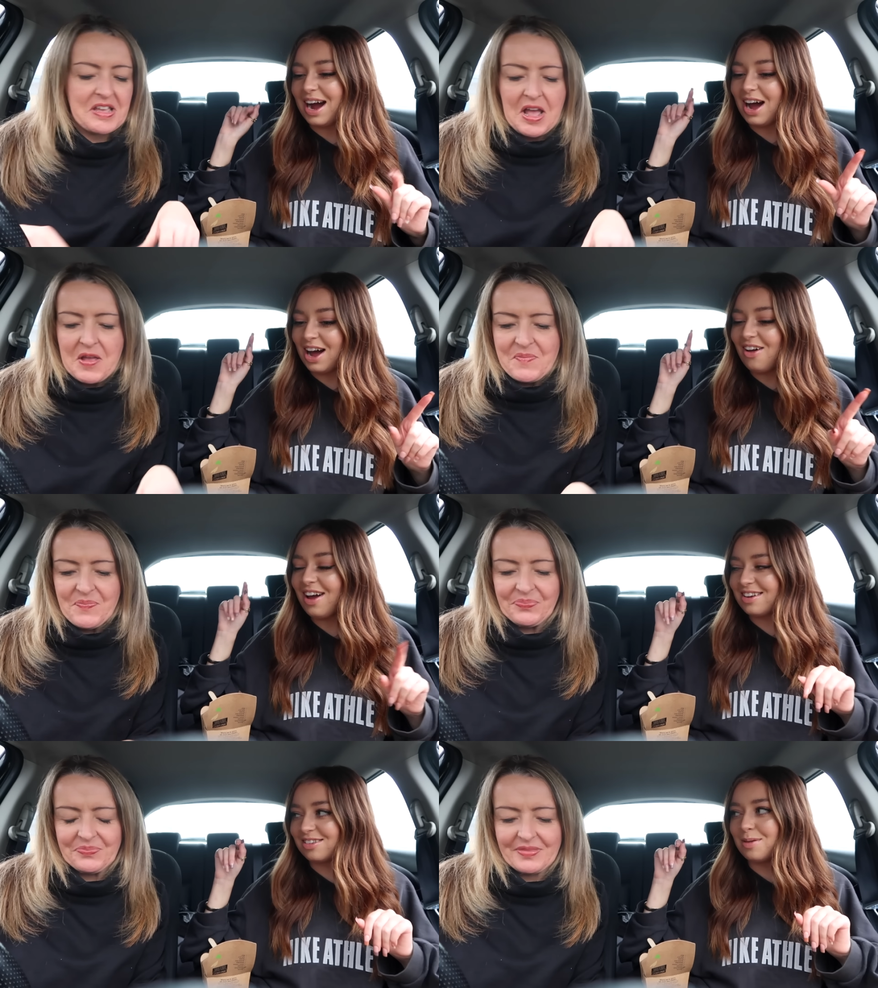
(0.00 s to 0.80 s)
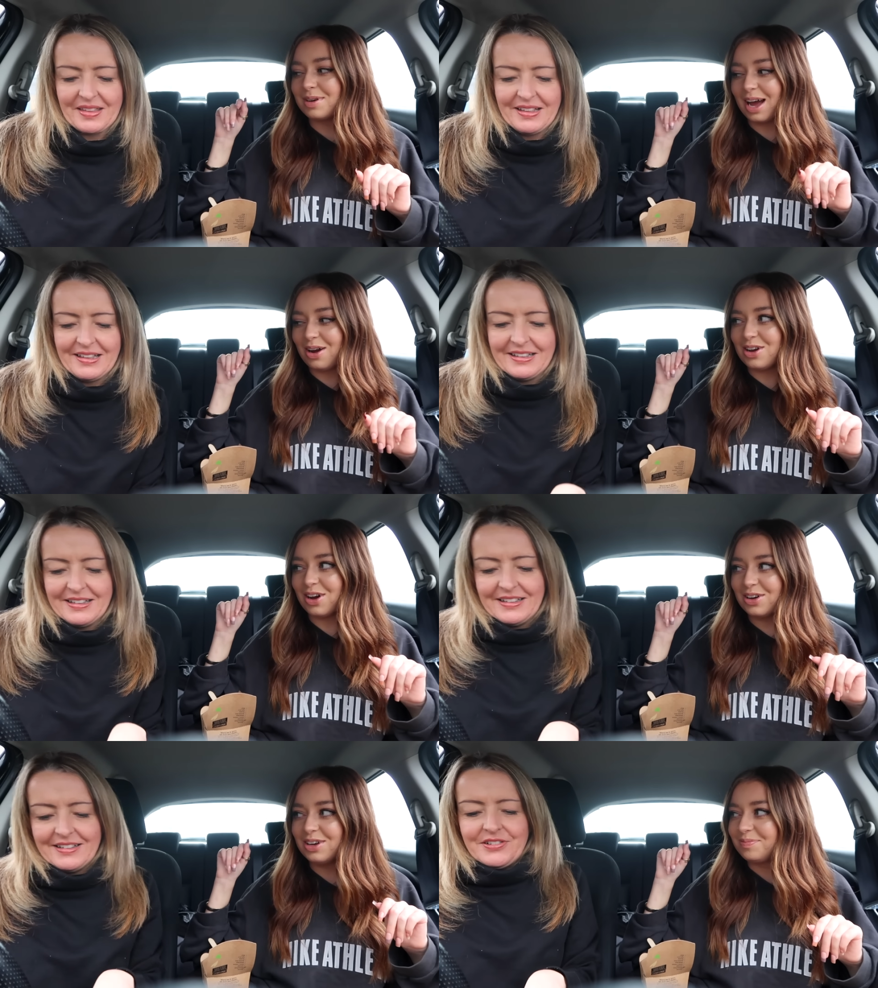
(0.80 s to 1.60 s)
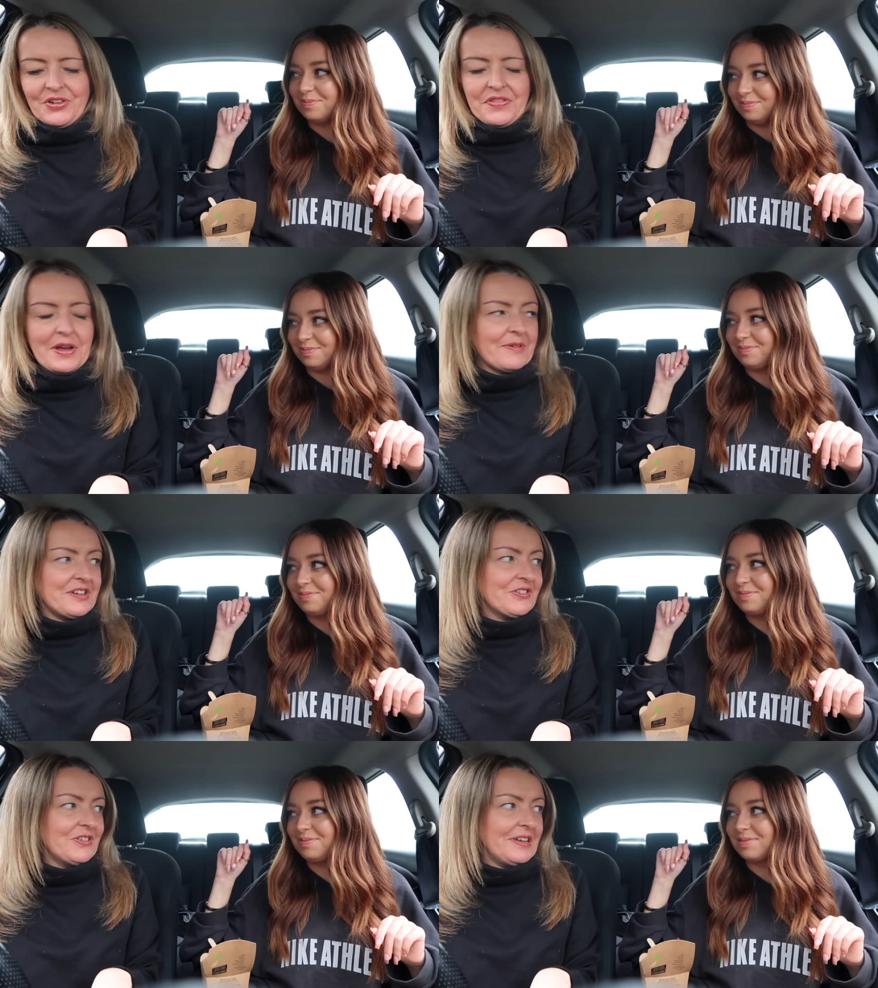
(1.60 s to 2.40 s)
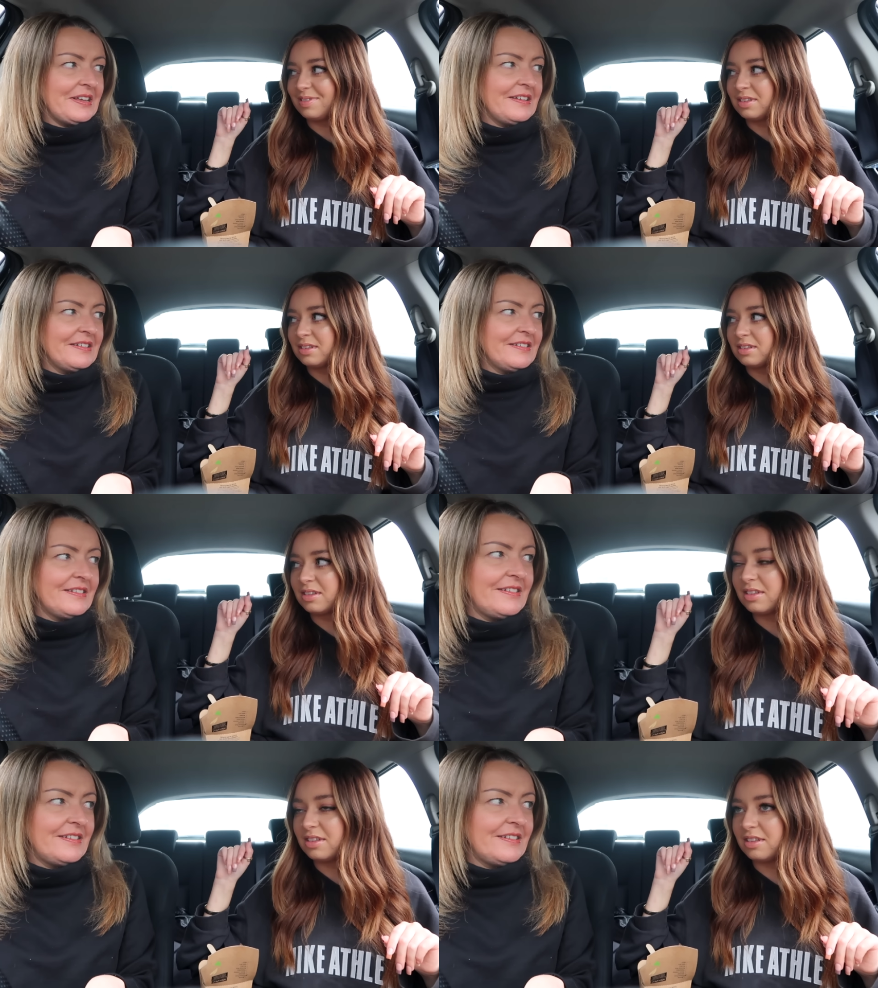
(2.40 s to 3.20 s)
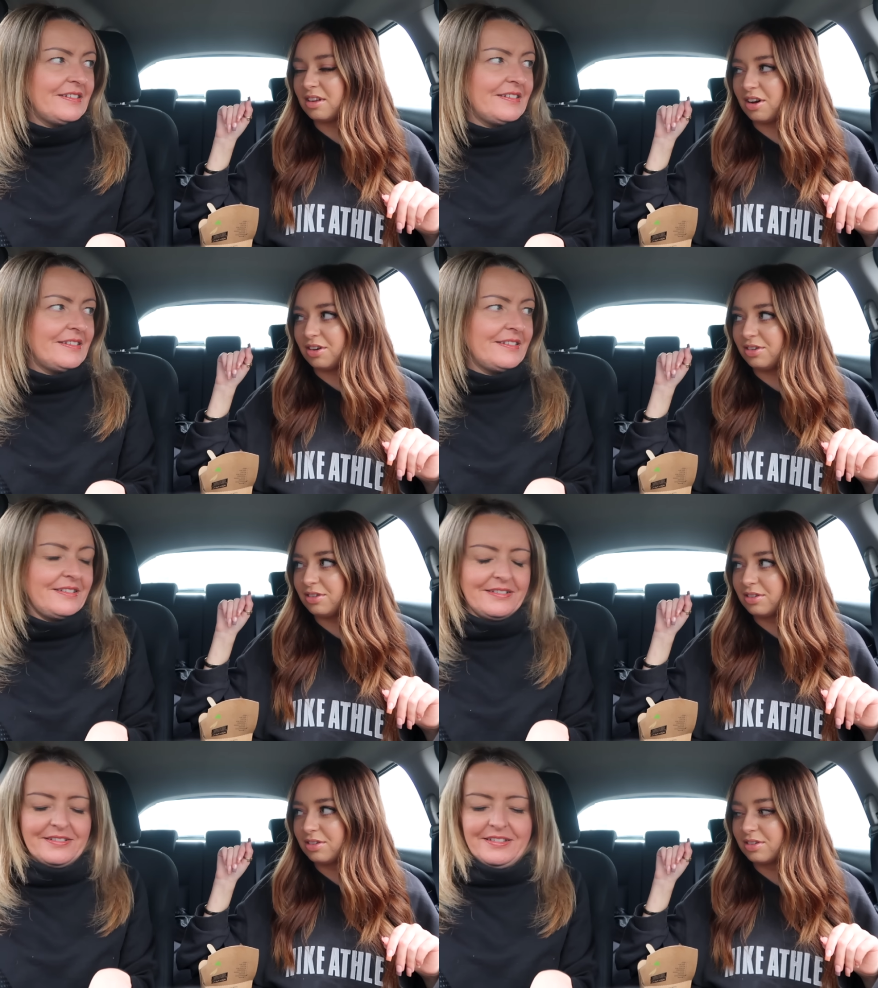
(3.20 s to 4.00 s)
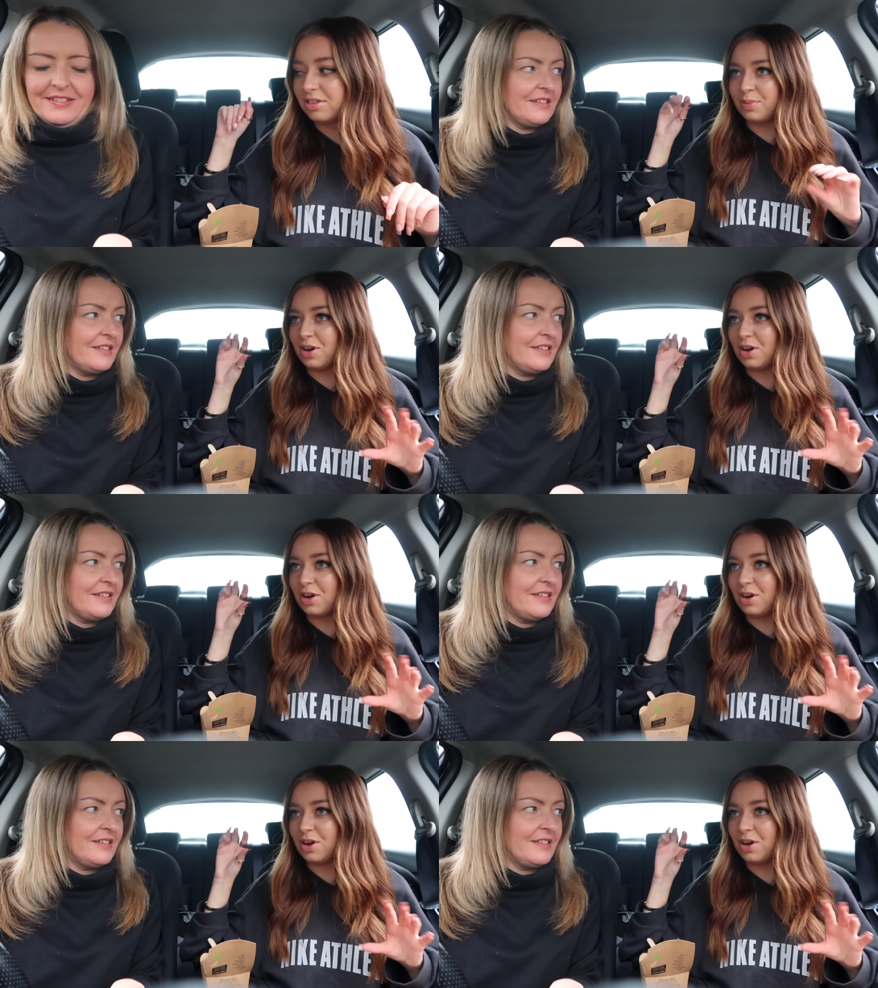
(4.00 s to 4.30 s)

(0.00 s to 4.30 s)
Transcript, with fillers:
Speaker 1: I, I like Simon Cowell you know not in that way surely no. No.